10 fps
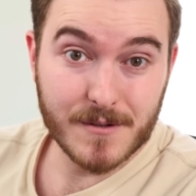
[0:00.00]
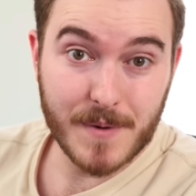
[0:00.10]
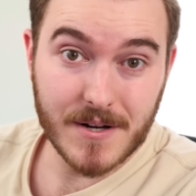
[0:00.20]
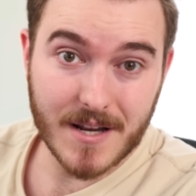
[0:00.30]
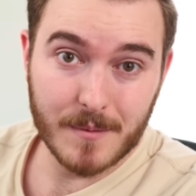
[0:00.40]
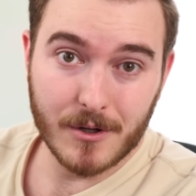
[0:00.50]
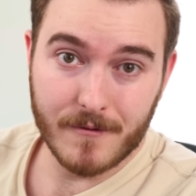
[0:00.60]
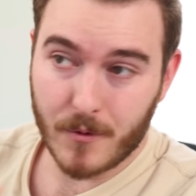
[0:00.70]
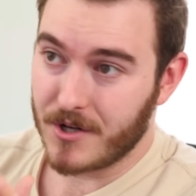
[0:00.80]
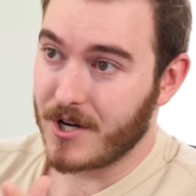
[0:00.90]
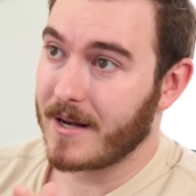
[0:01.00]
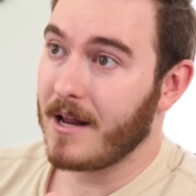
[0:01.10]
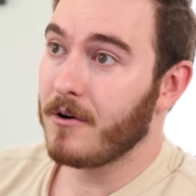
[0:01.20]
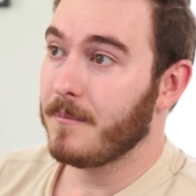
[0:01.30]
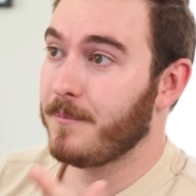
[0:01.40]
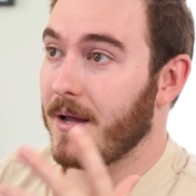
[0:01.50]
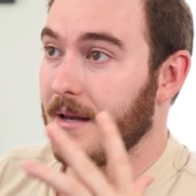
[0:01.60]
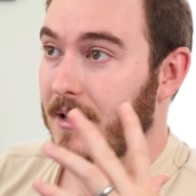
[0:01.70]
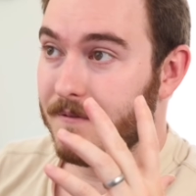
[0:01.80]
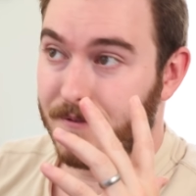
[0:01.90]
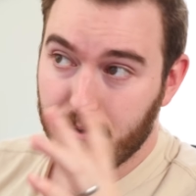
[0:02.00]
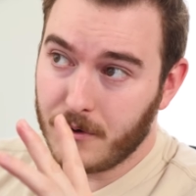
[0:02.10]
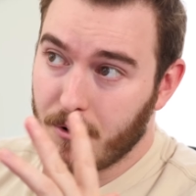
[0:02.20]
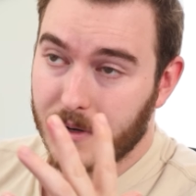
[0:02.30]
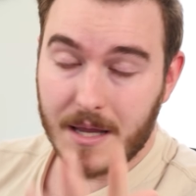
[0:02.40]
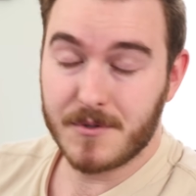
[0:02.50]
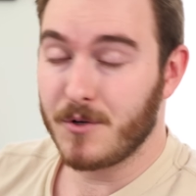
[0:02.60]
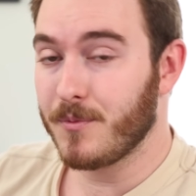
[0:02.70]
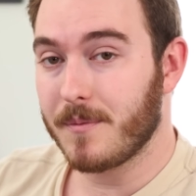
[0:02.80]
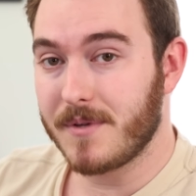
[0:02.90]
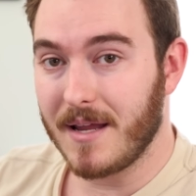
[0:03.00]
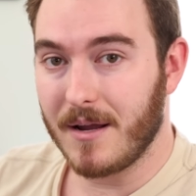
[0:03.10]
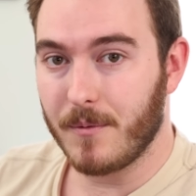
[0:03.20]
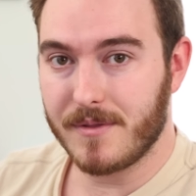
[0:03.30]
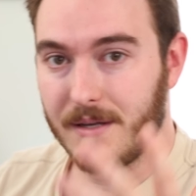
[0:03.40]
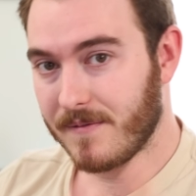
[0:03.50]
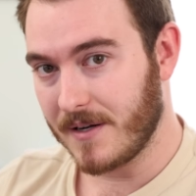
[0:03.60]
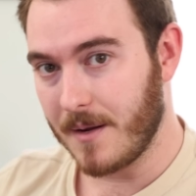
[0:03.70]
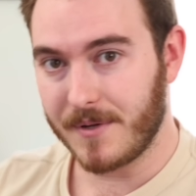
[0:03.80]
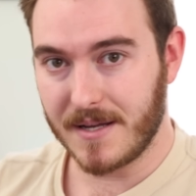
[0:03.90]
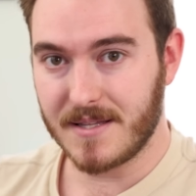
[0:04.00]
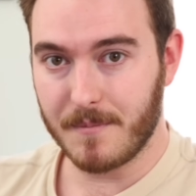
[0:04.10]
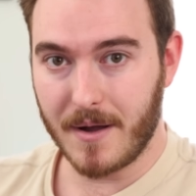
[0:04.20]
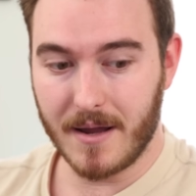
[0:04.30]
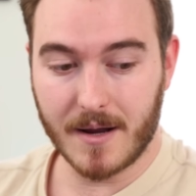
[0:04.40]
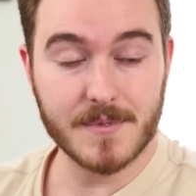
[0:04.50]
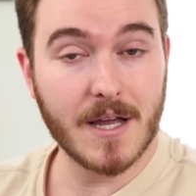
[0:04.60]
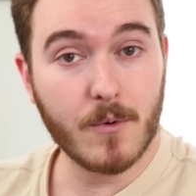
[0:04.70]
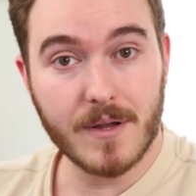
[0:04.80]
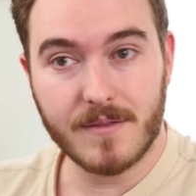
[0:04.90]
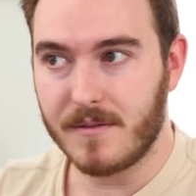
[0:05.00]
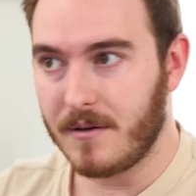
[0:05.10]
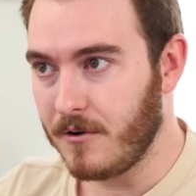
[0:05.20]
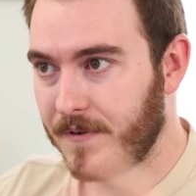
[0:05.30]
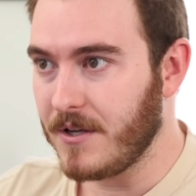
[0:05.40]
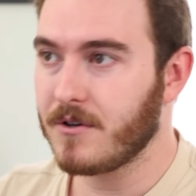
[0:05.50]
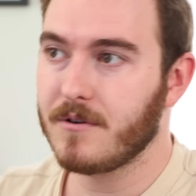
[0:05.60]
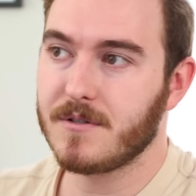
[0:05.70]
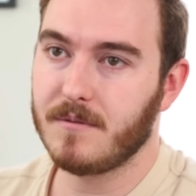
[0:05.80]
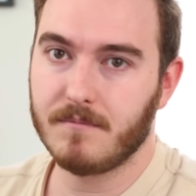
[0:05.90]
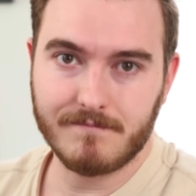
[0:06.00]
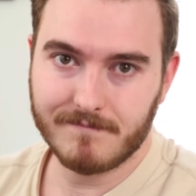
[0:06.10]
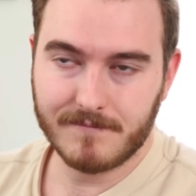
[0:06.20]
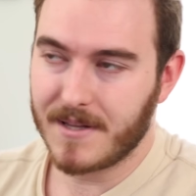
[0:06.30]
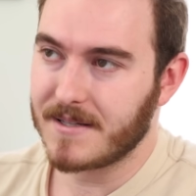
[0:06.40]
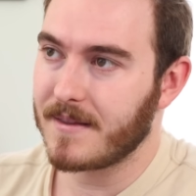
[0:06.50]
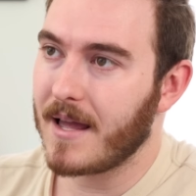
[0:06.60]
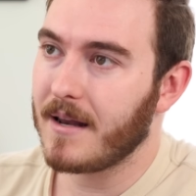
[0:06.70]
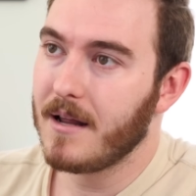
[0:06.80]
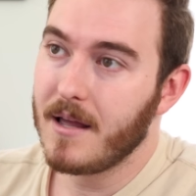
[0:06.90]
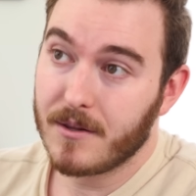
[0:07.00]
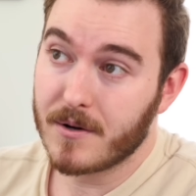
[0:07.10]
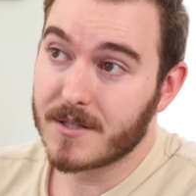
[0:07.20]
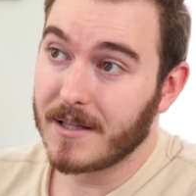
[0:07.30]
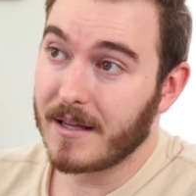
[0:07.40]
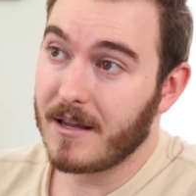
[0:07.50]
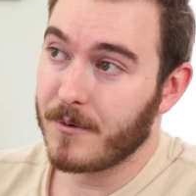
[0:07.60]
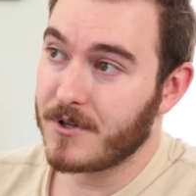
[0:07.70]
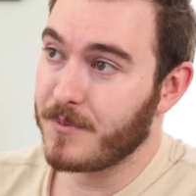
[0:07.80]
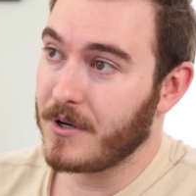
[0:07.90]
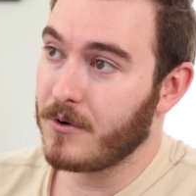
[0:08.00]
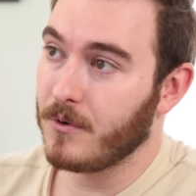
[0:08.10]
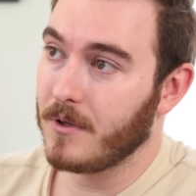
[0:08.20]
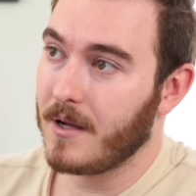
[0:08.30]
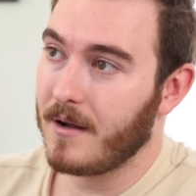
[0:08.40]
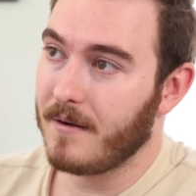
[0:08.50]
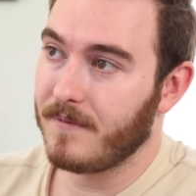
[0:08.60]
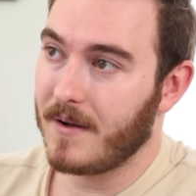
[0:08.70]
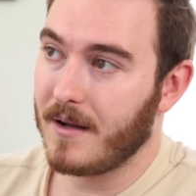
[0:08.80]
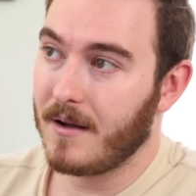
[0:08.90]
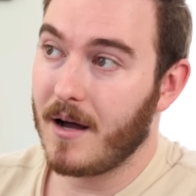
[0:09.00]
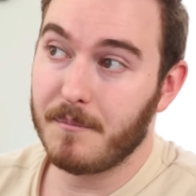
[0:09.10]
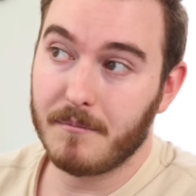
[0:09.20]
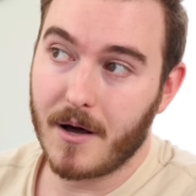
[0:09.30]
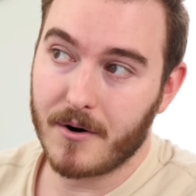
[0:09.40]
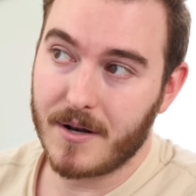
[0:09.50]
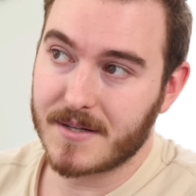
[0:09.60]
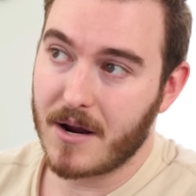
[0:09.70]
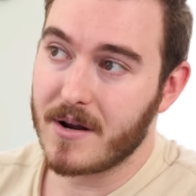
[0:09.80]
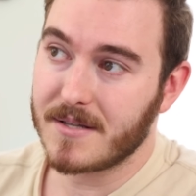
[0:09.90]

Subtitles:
this page down below if you wanna check it out, but if you don't keep super up to date with the different updates that Maya comes out with and the new features and things like that, there is a link here, which is pretty cool, of on Autodesk area